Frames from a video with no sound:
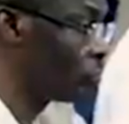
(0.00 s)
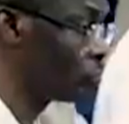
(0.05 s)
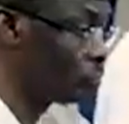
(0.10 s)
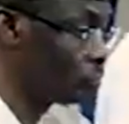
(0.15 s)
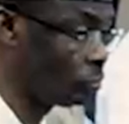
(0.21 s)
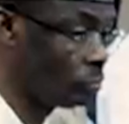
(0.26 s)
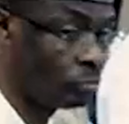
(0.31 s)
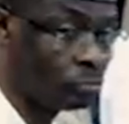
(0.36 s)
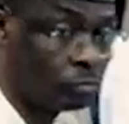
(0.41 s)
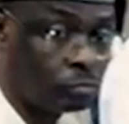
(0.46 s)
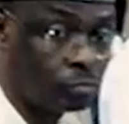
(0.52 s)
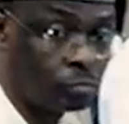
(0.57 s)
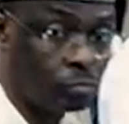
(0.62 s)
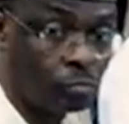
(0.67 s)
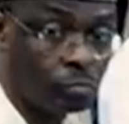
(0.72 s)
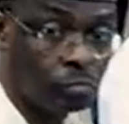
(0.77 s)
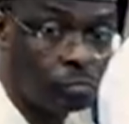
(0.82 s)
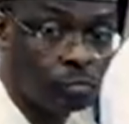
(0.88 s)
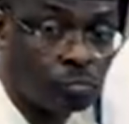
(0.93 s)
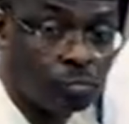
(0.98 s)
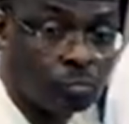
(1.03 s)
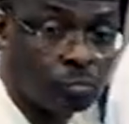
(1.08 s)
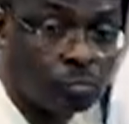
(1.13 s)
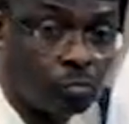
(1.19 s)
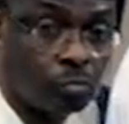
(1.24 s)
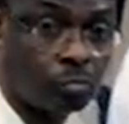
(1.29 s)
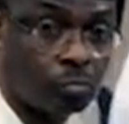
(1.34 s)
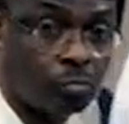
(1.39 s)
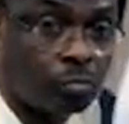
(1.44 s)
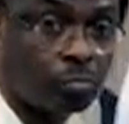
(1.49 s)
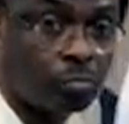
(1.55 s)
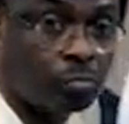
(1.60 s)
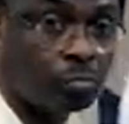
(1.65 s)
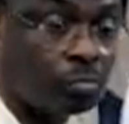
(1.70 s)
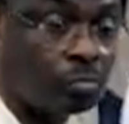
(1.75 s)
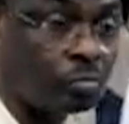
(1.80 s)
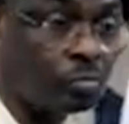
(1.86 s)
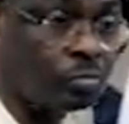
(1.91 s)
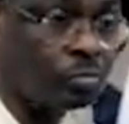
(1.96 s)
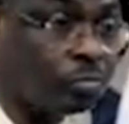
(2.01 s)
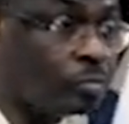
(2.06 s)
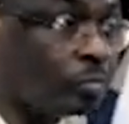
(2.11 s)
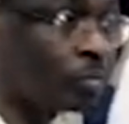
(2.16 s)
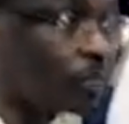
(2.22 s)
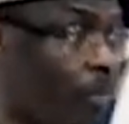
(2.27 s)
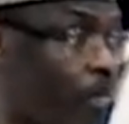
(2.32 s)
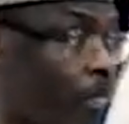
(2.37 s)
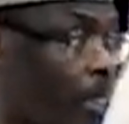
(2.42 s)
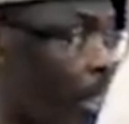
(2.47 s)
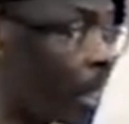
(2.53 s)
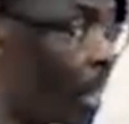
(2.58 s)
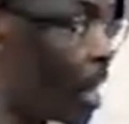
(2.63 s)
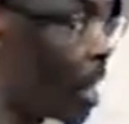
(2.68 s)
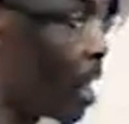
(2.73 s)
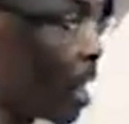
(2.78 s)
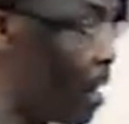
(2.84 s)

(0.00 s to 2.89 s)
No words are spoken by the person on screen.